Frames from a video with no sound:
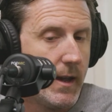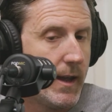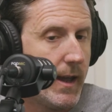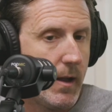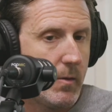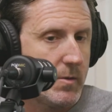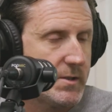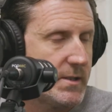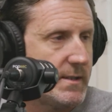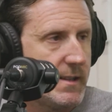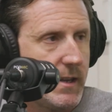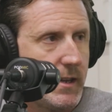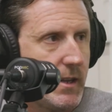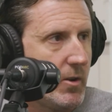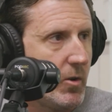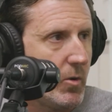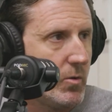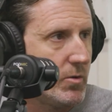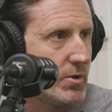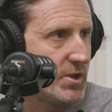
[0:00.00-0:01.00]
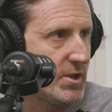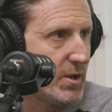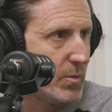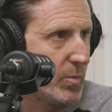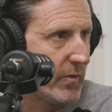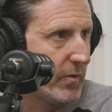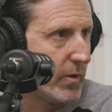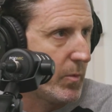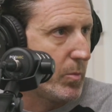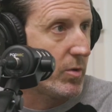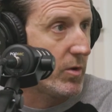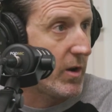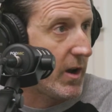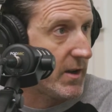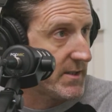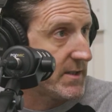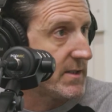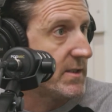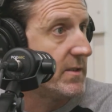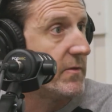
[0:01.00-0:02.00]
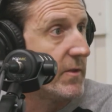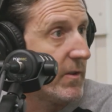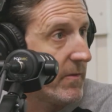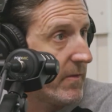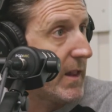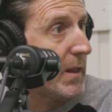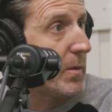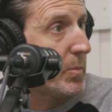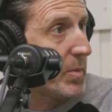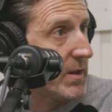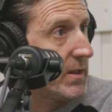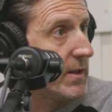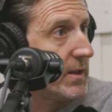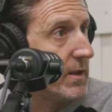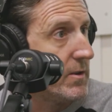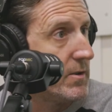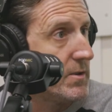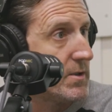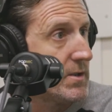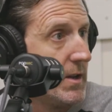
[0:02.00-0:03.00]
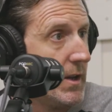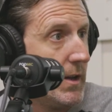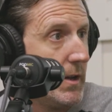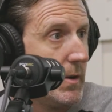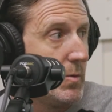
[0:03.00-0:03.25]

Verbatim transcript: And I wasn't taking ownership of the process of developing leaders,